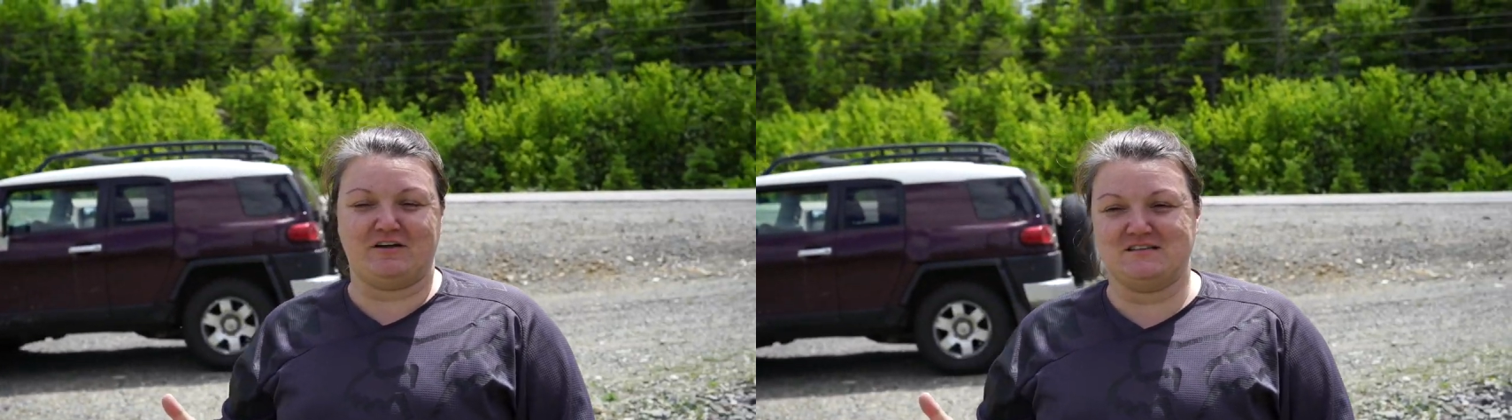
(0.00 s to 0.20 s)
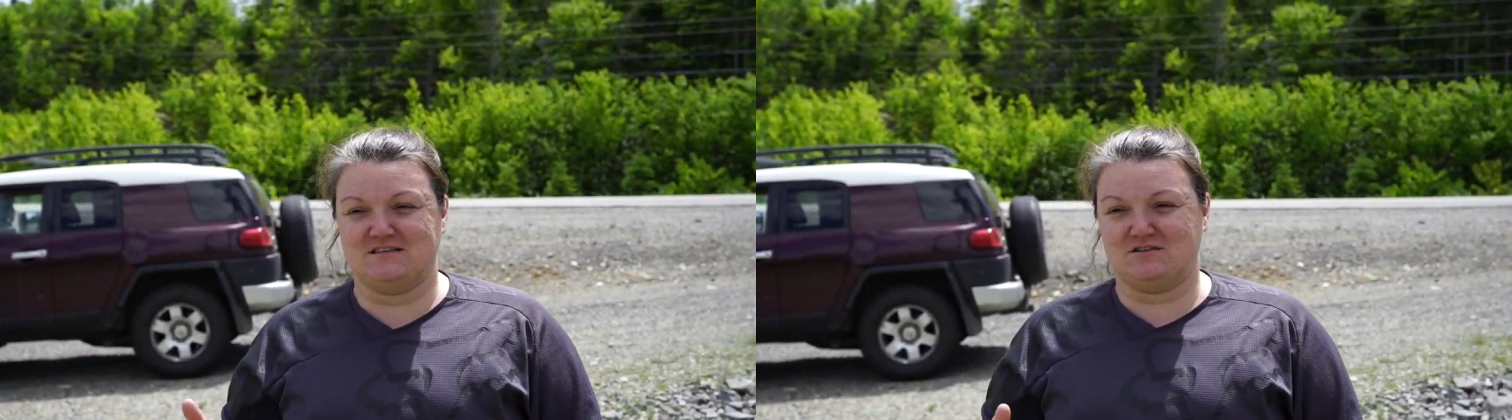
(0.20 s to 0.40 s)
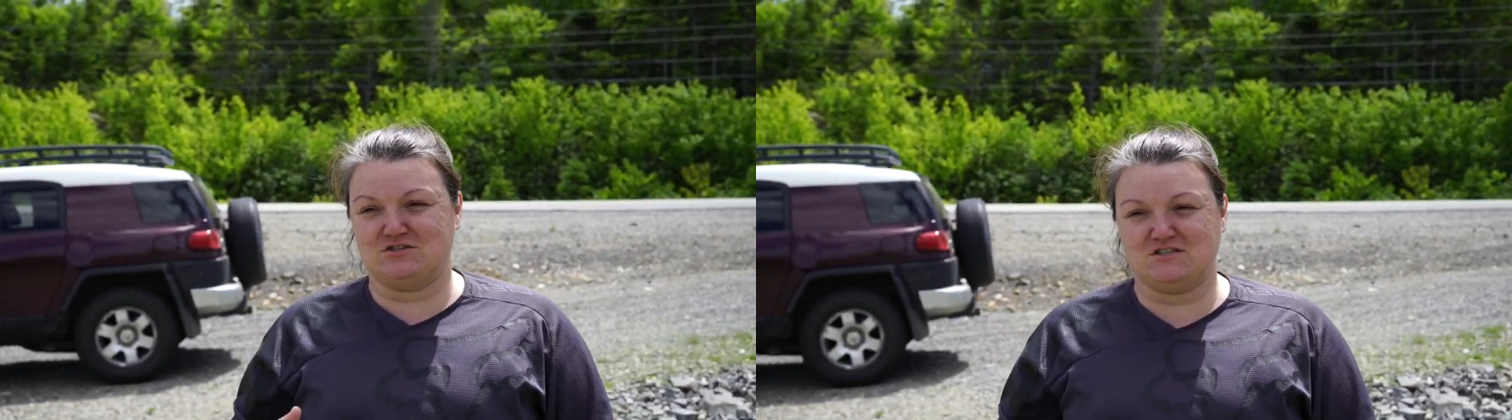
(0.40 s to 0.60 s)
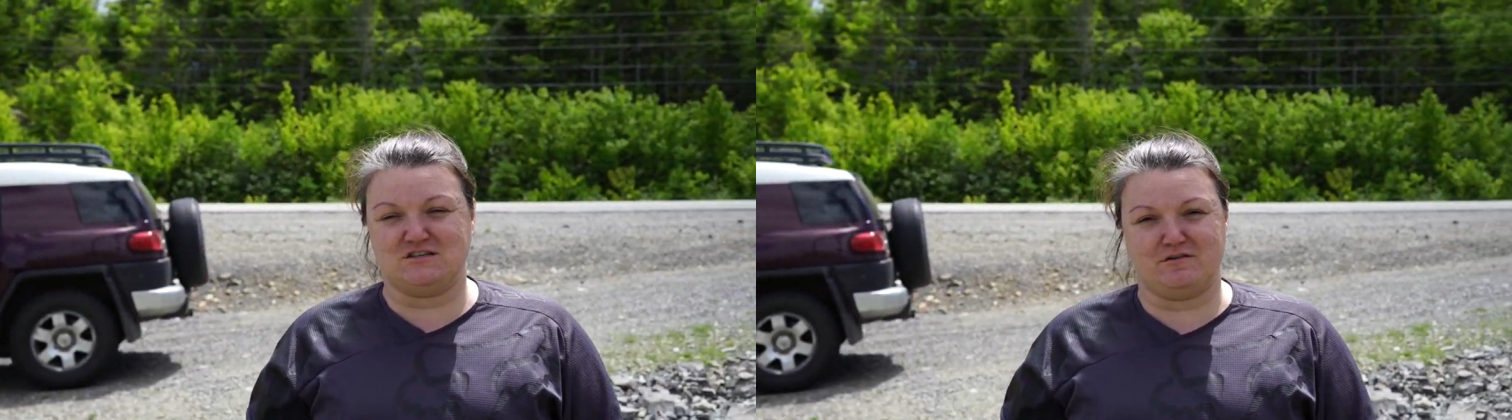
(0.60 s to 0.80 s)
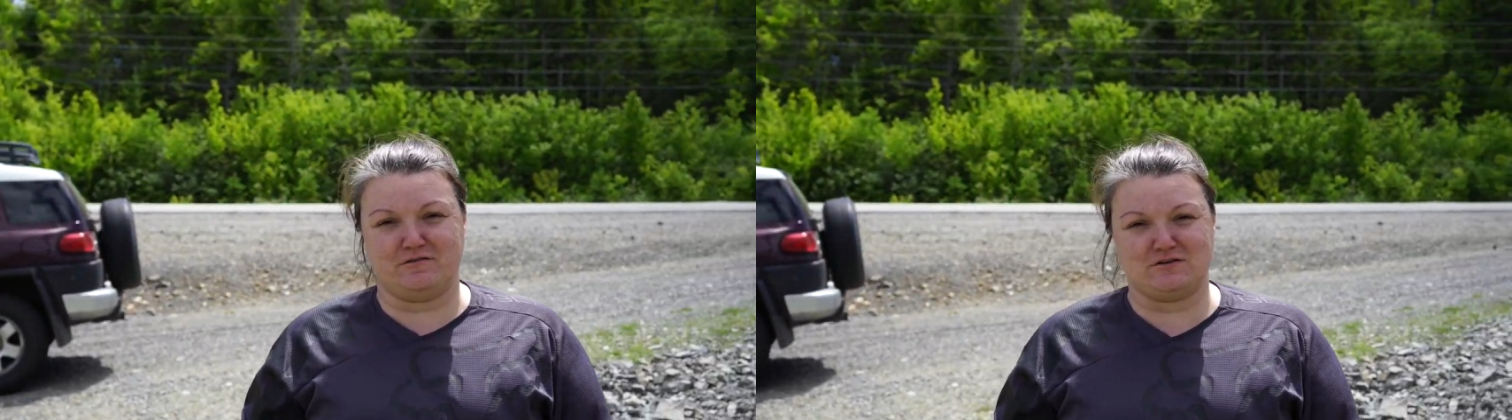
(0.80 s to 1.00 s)
flies and they're just
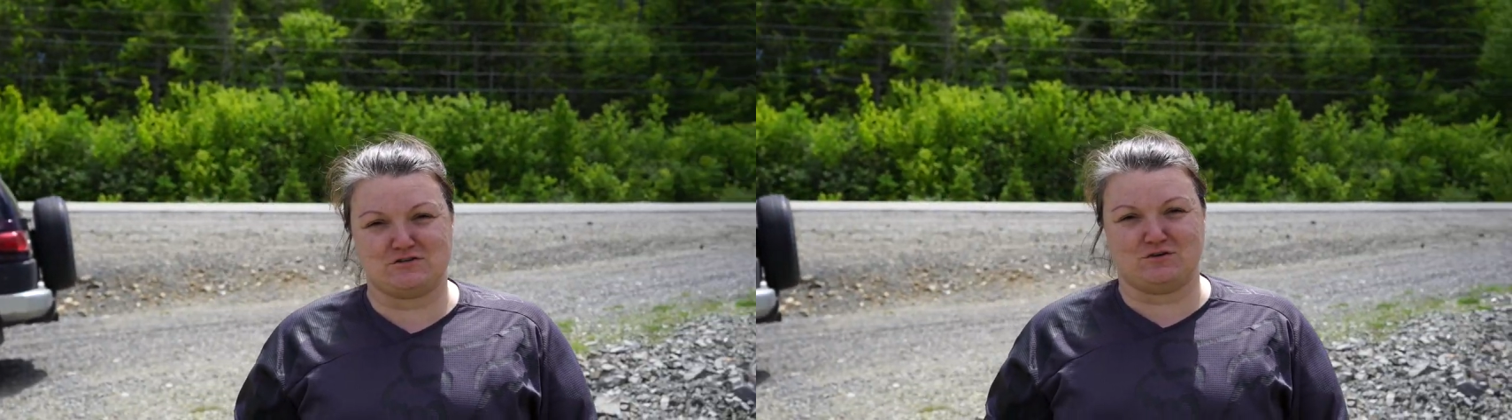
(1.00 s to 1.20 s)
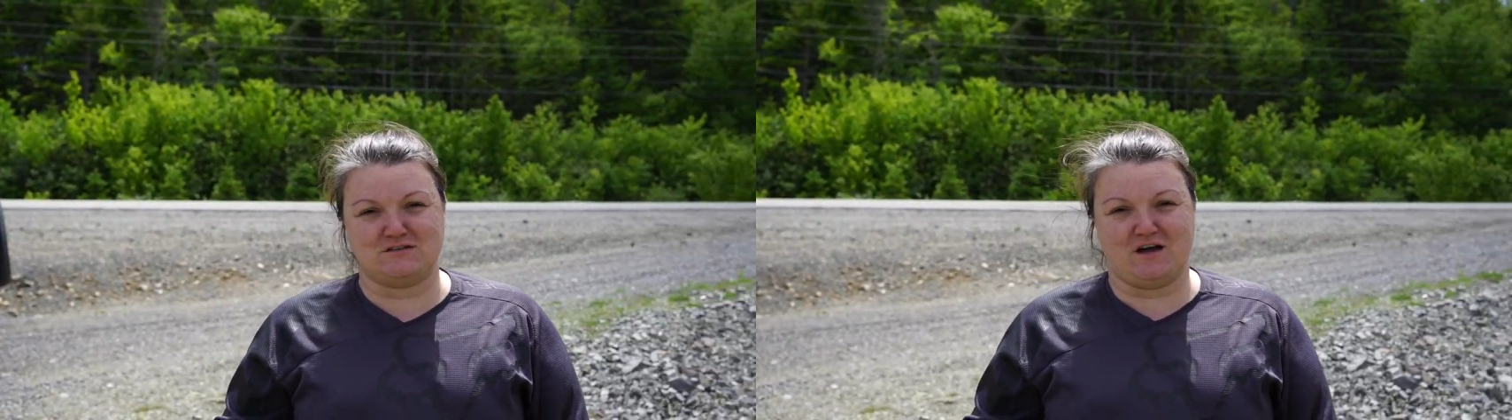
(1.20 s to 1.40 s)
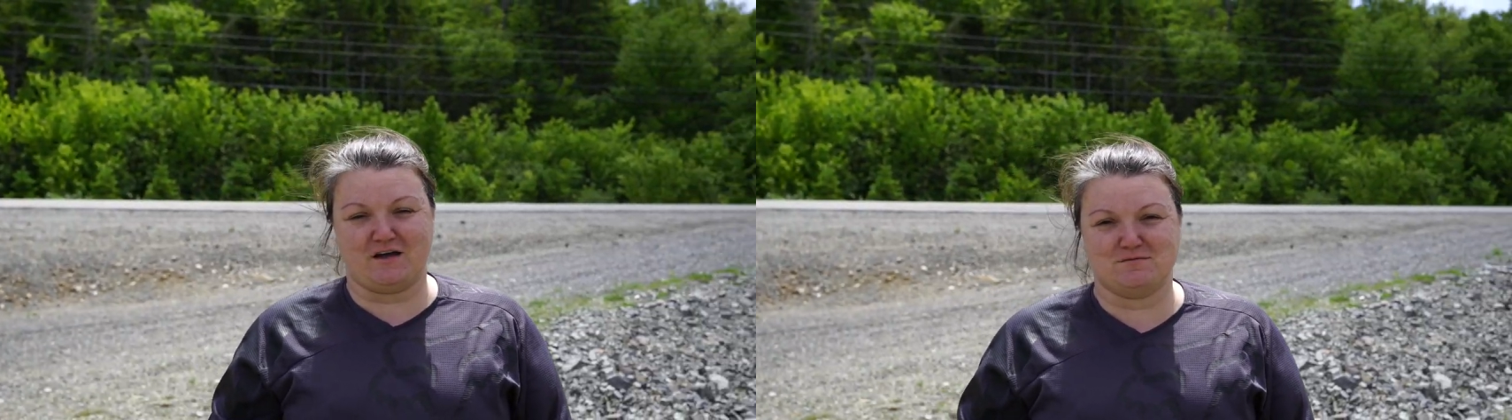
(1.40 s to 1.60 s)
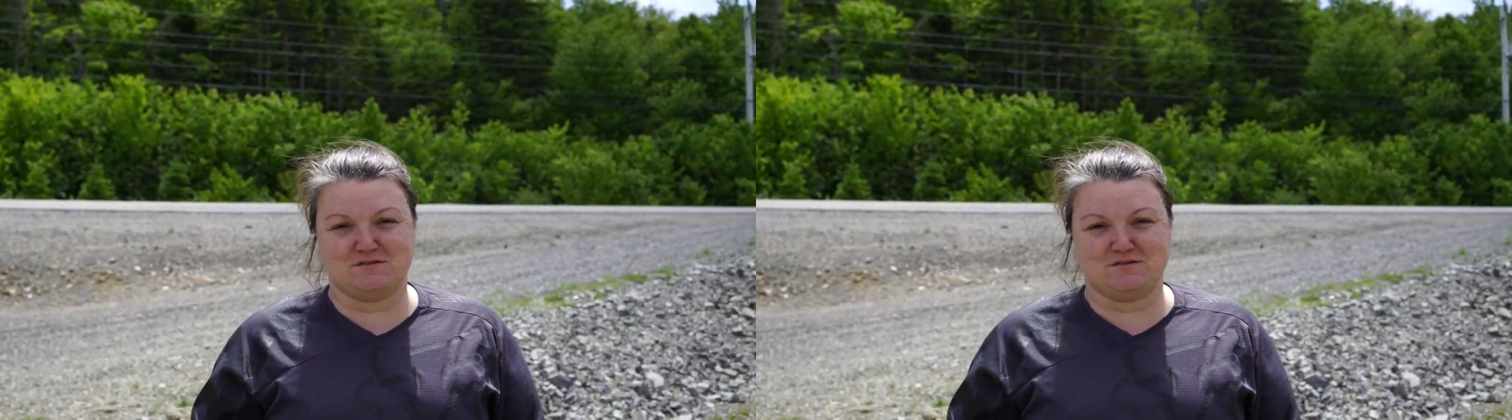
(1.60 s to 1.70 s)
here for a short time.